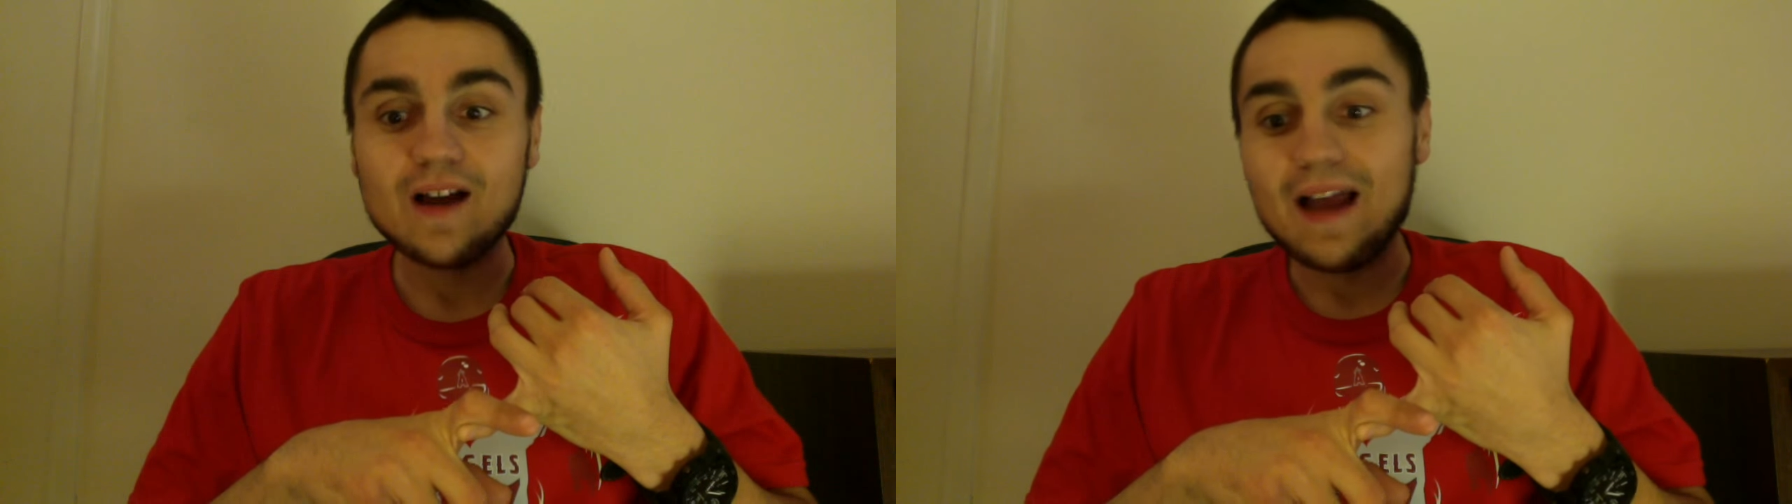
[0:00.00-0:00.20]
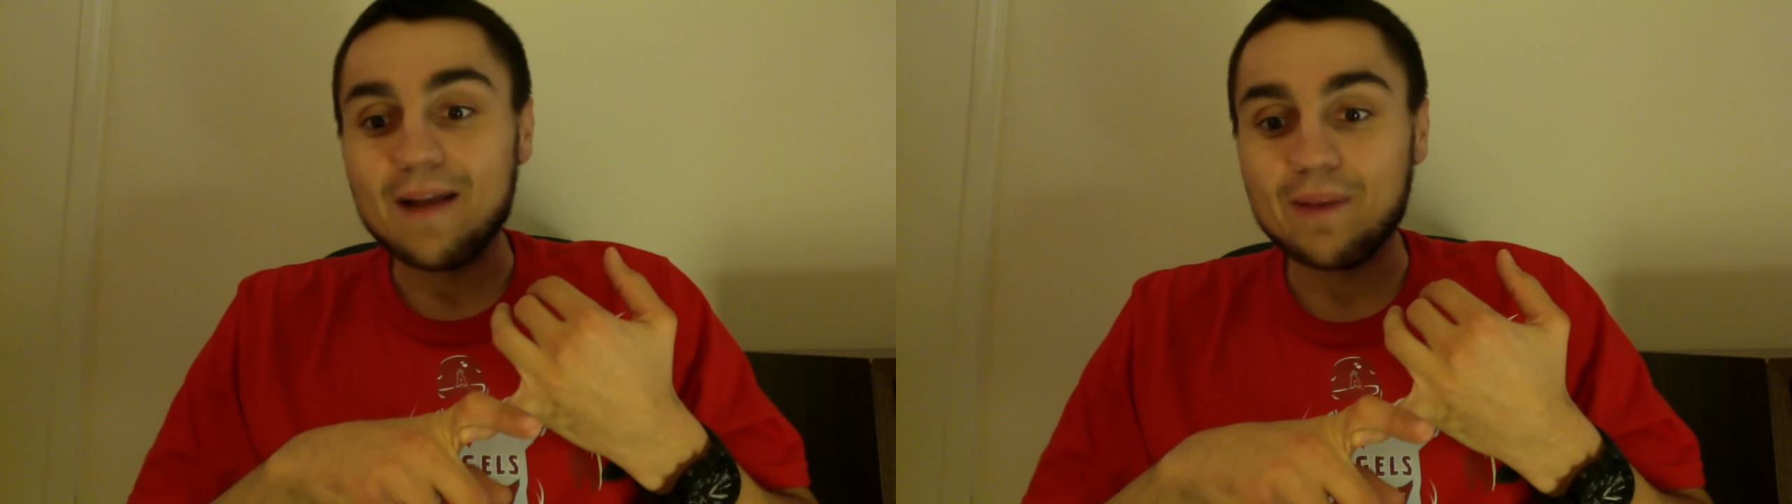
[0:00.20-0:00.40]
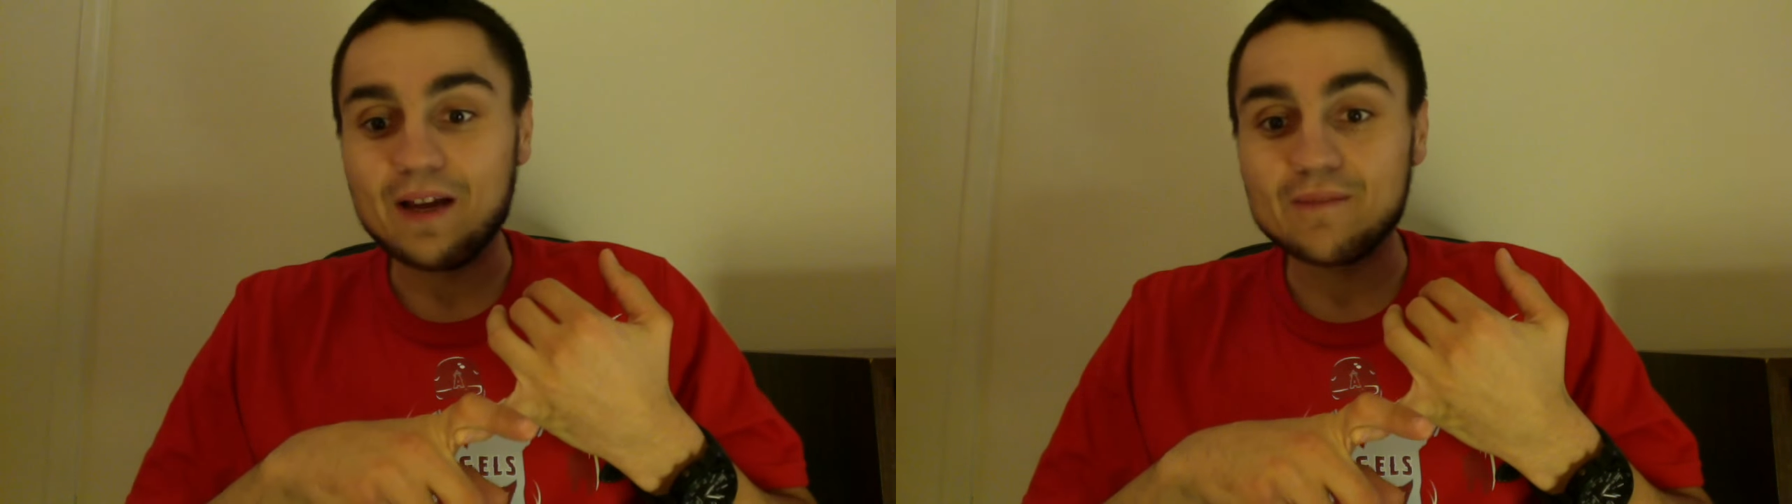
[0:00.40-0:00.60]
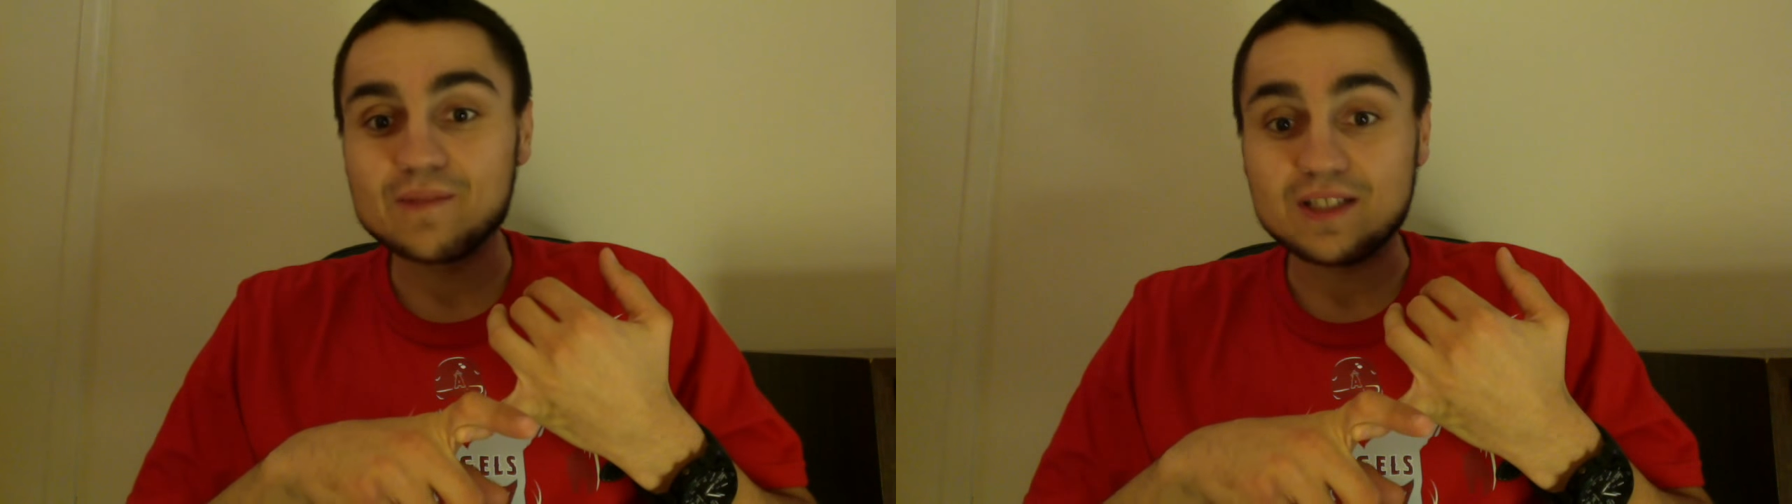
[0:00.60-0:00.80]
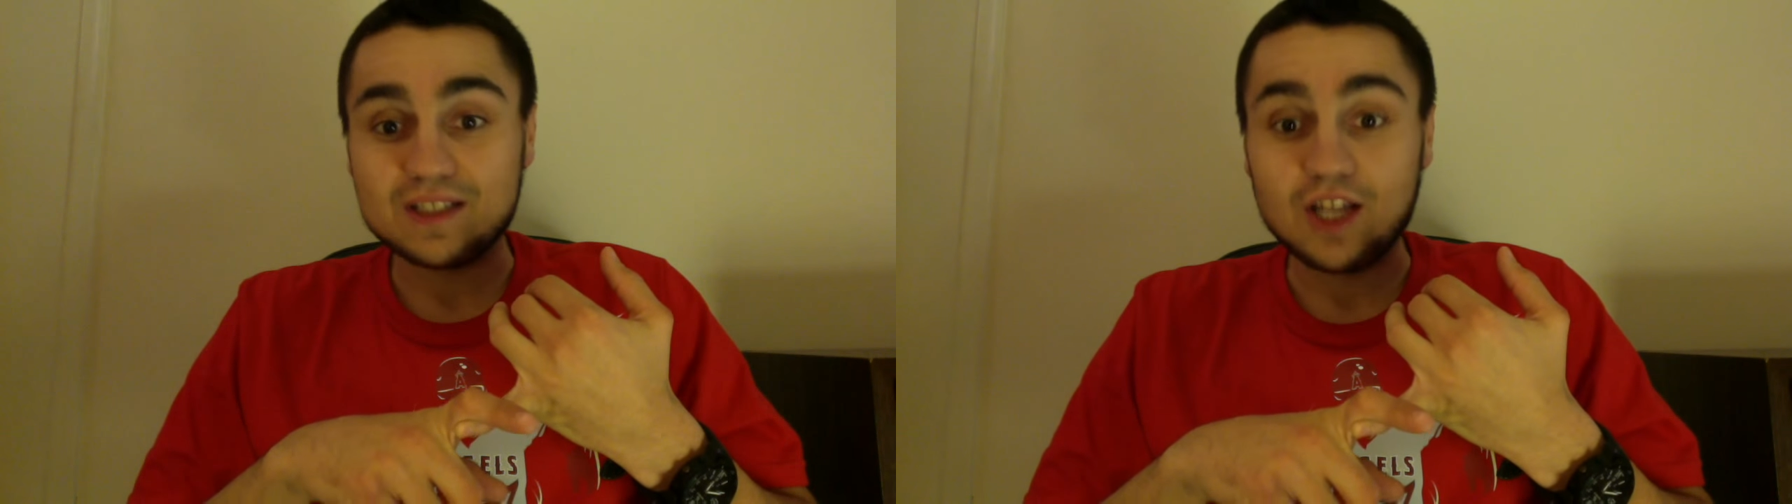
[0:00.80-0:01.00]
and
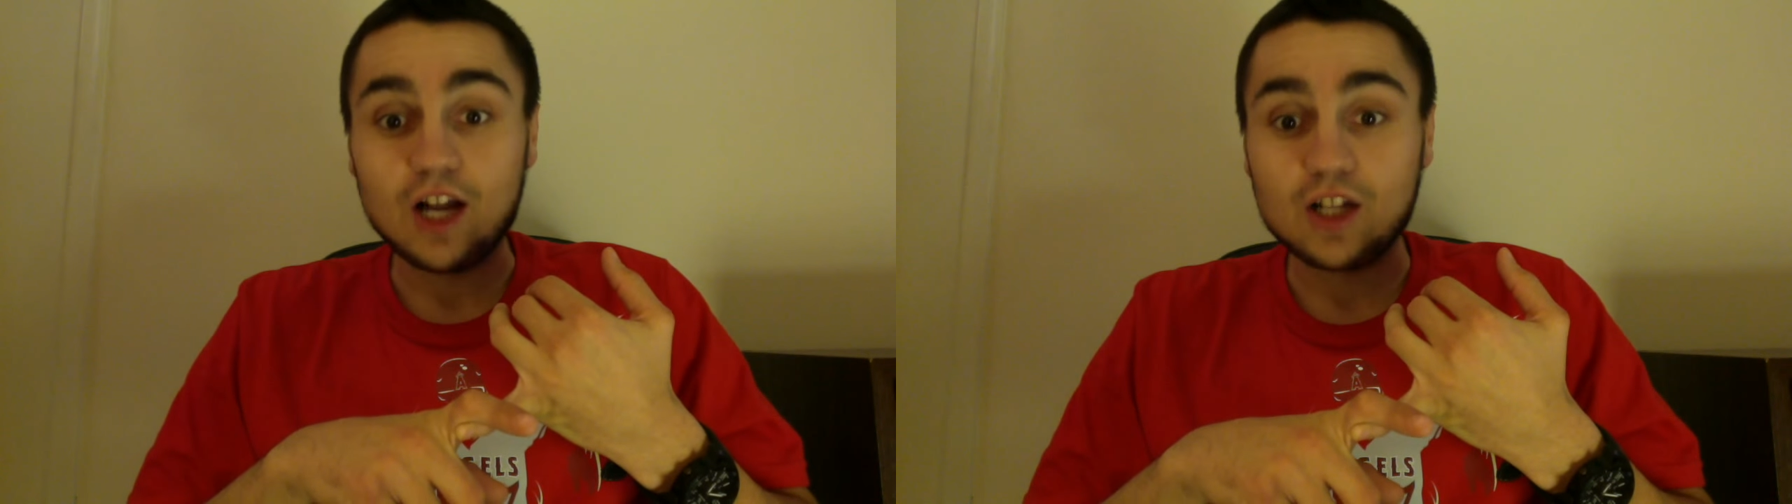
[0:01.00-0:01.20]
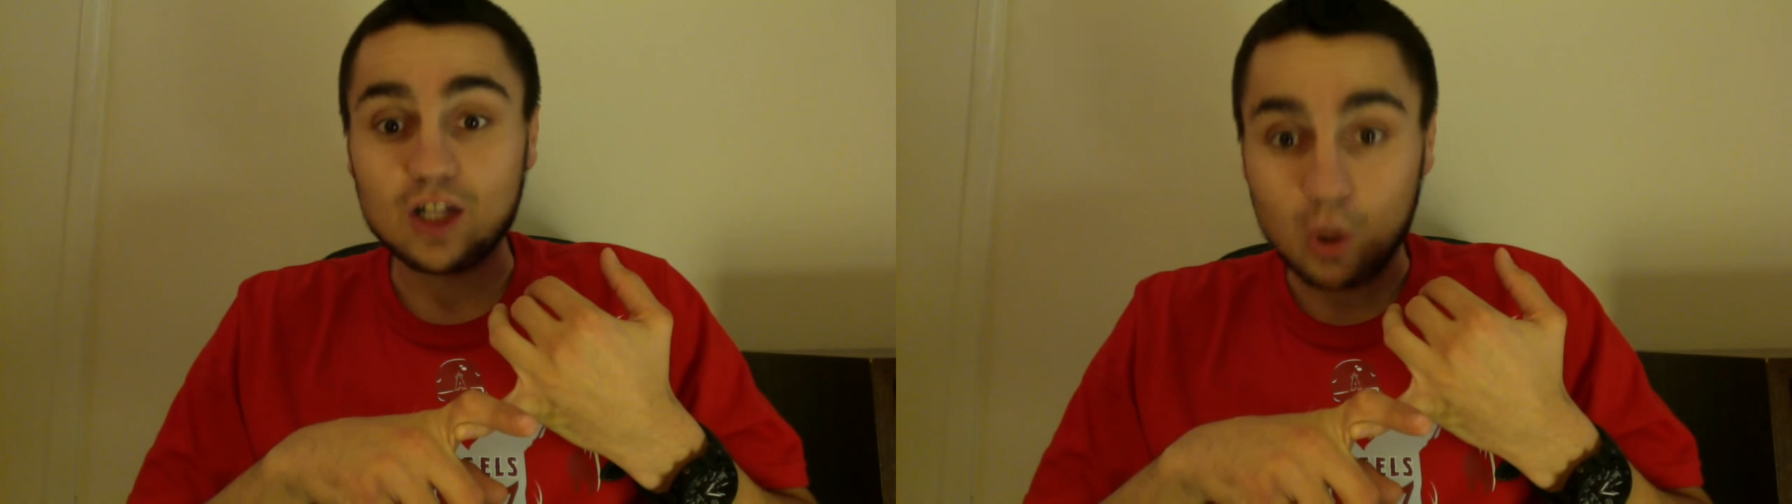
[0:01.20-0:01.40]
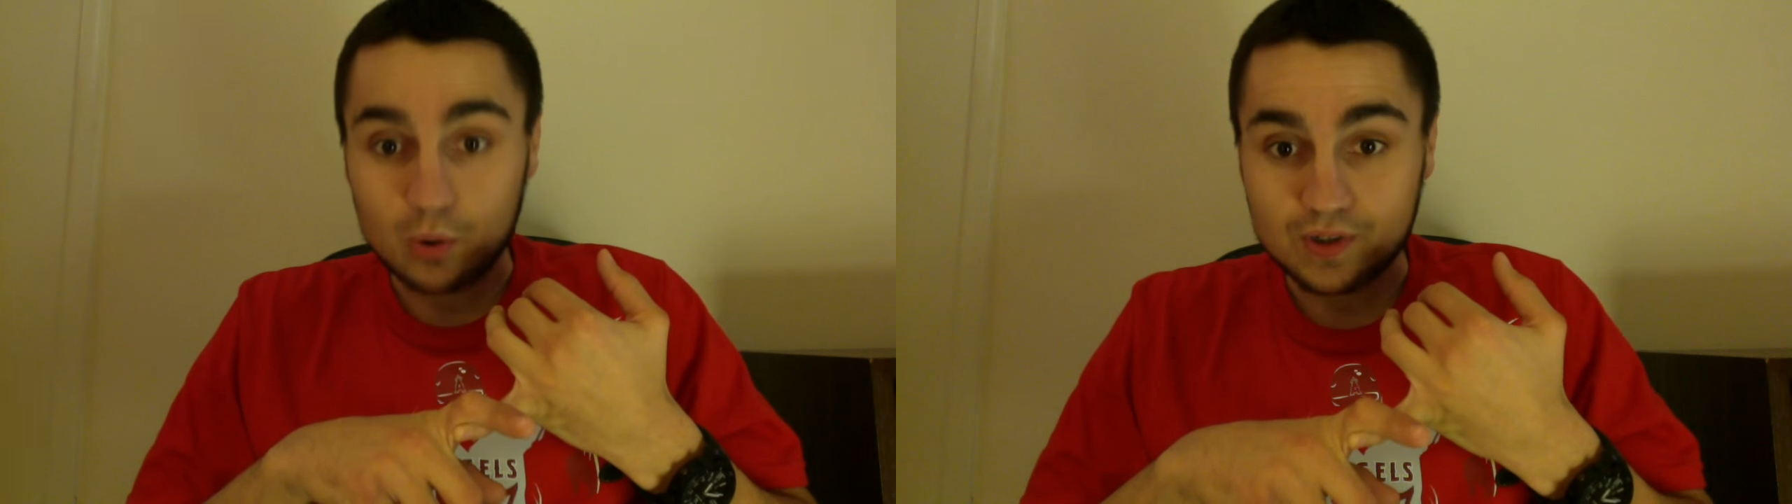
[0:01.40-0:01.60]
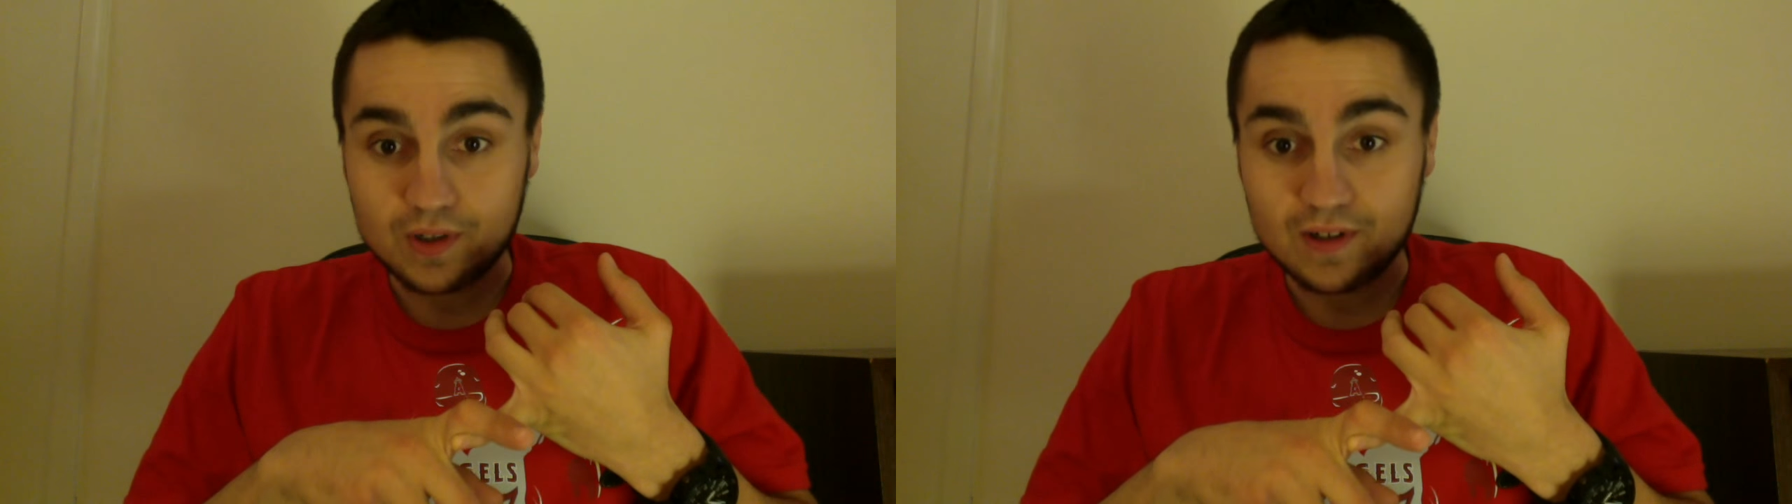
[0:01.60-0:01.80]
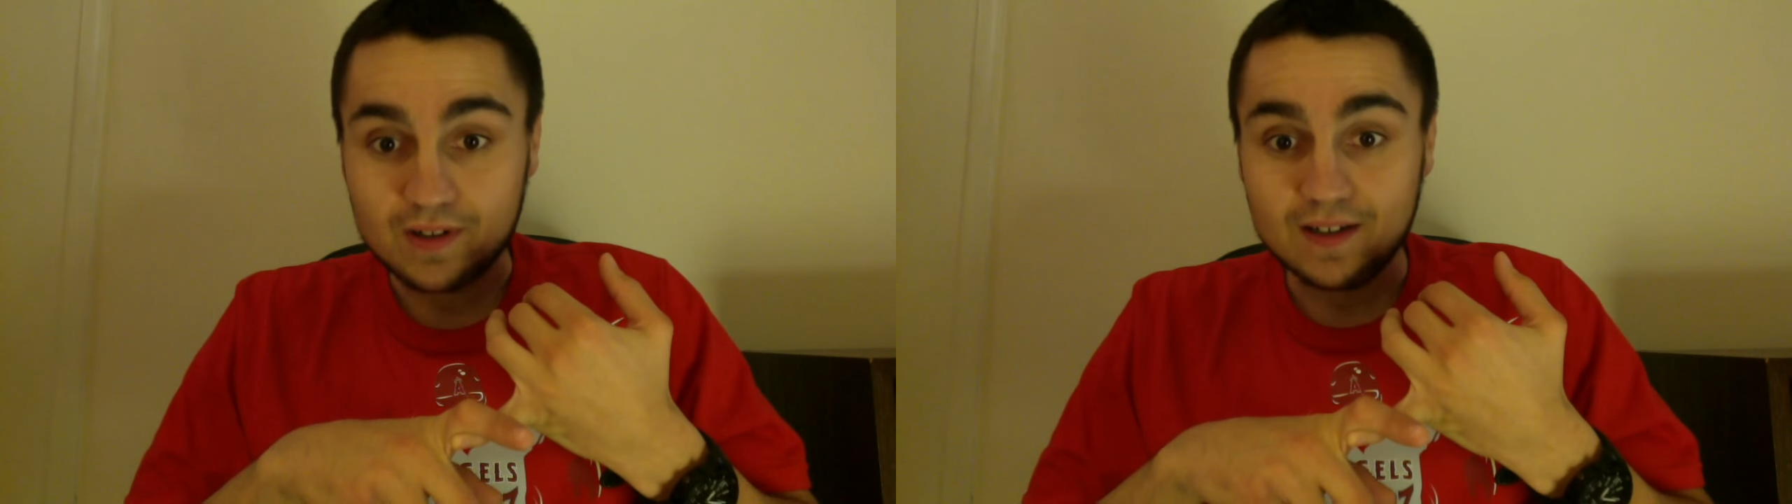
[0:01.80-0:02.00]
becomes a stud closer.